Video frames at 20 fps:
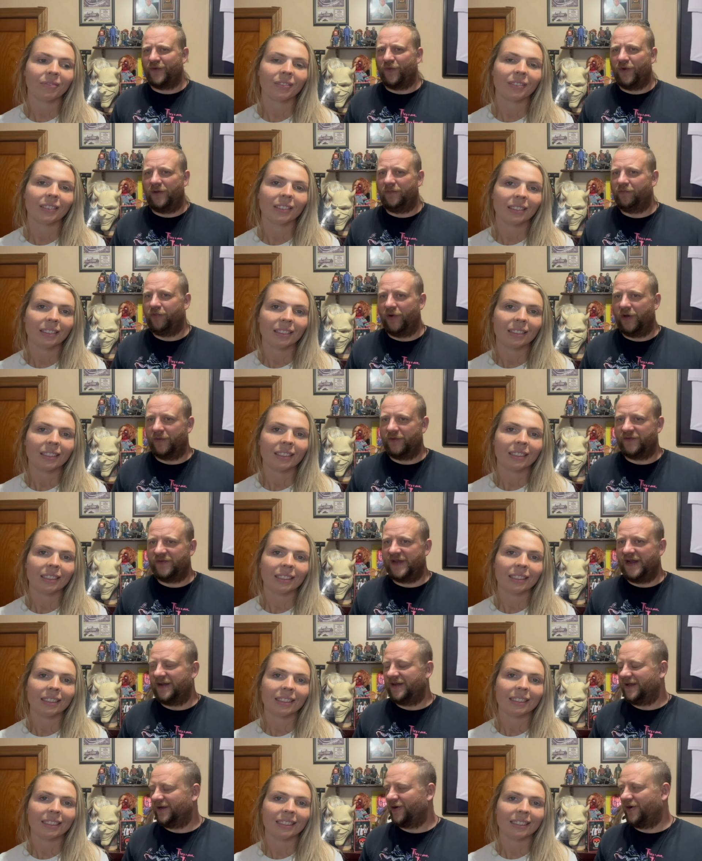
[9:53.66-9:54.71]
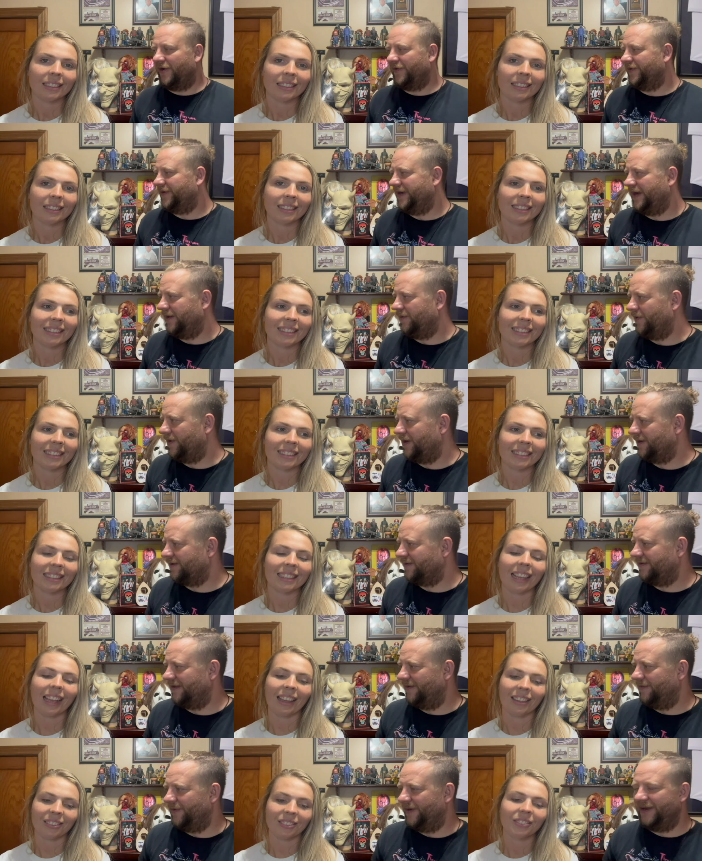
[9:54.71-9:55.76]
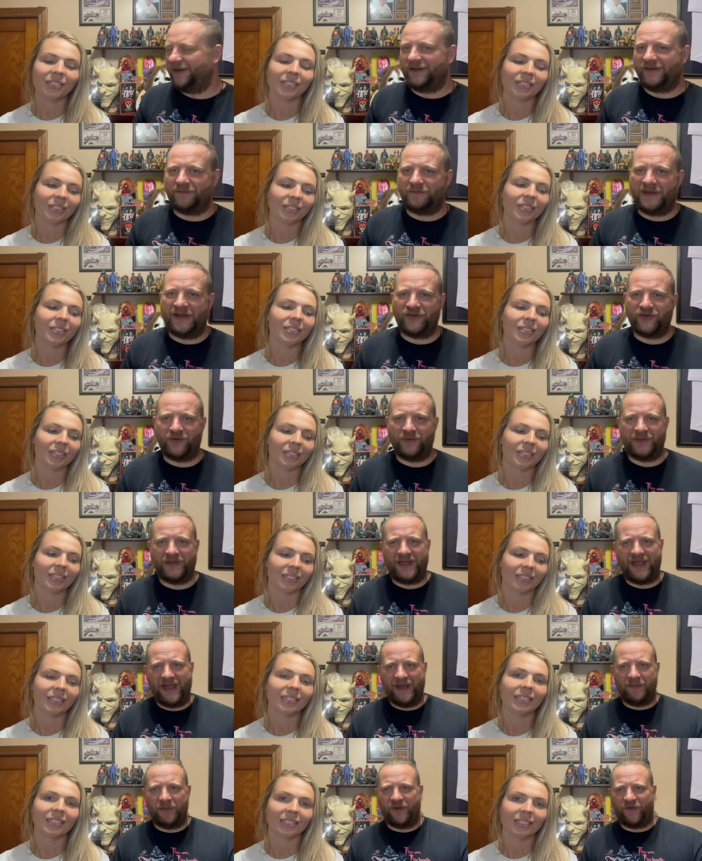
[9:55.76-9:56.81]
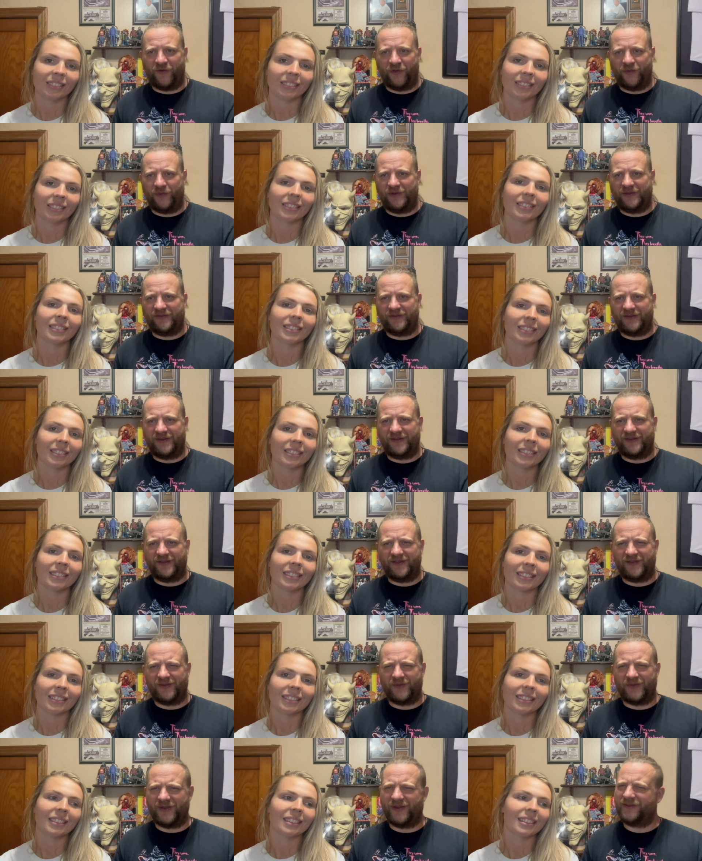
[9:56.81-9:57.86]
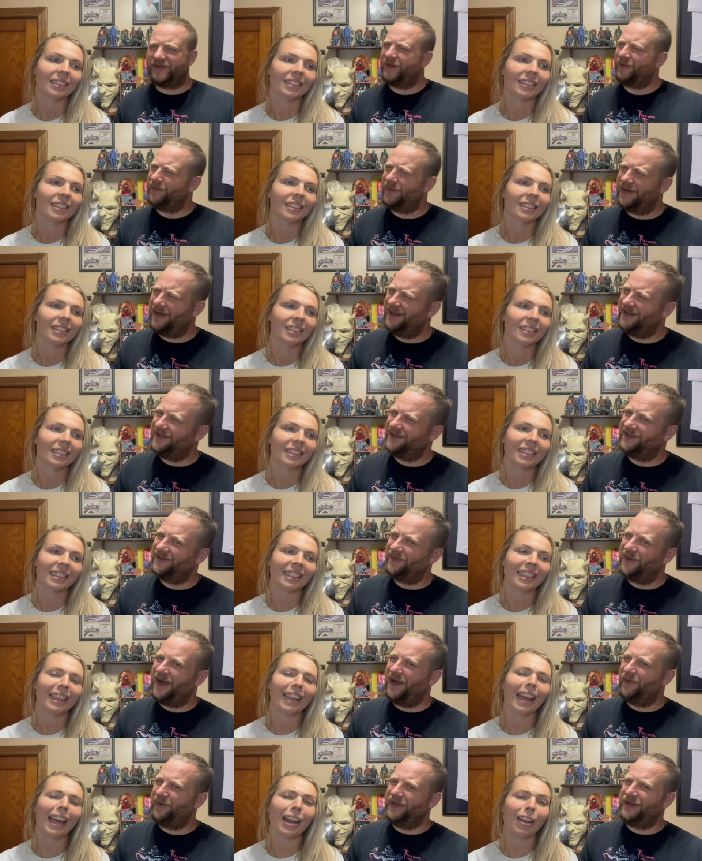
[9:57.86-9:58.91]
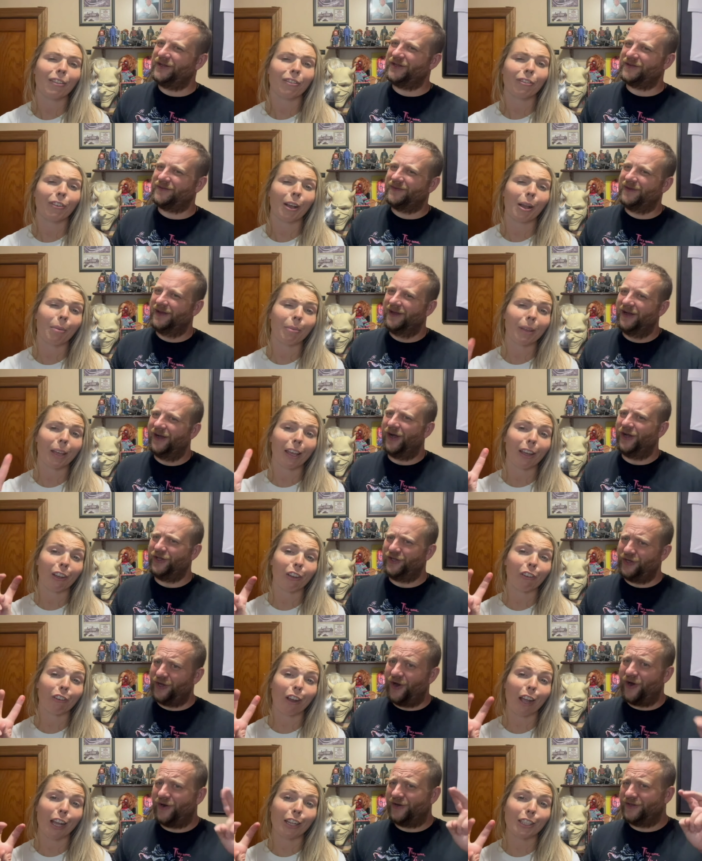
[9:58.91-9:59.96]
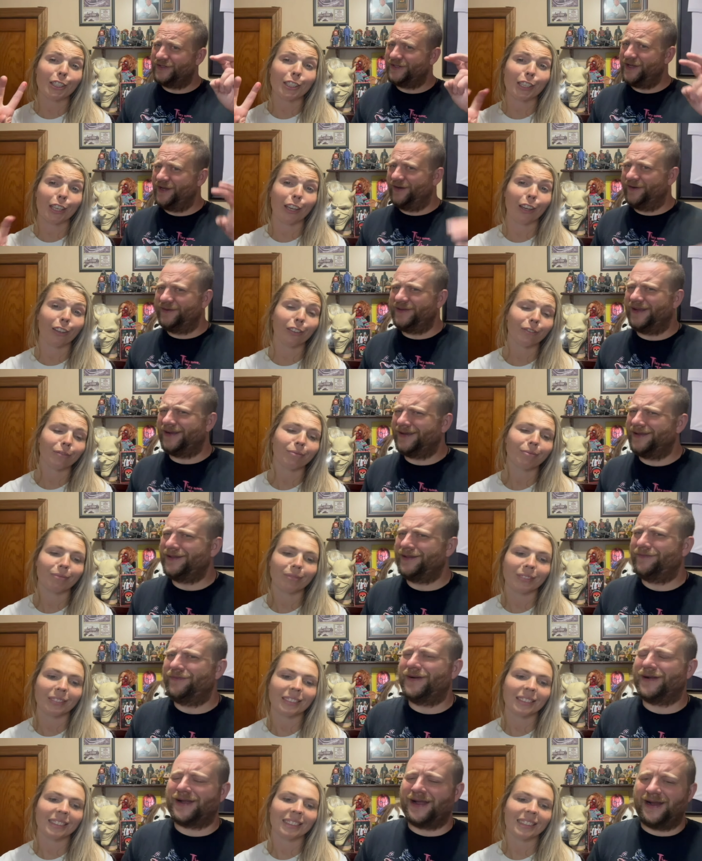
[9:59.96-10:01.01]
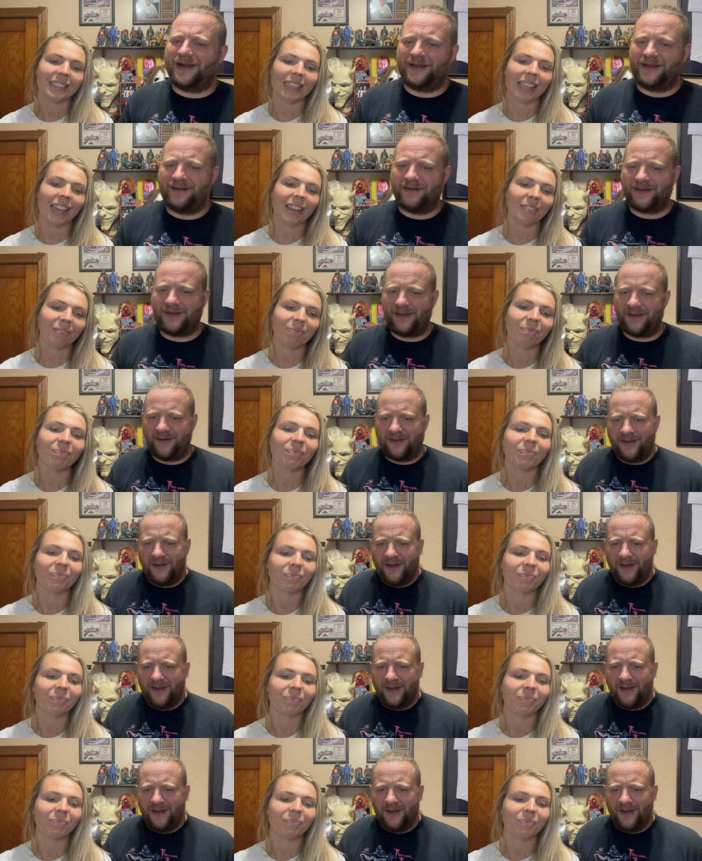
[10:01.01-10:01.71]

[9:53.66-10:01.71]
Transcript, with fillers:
Speaker 1: the one boy was dead, and I called it anyway. Because yeah. they went in his bedroom, and the handbook for the recently deceased was there. I was like, what? He How got it he just, from a yard sale? sale? Yeah, get the fuck out of yeah. here,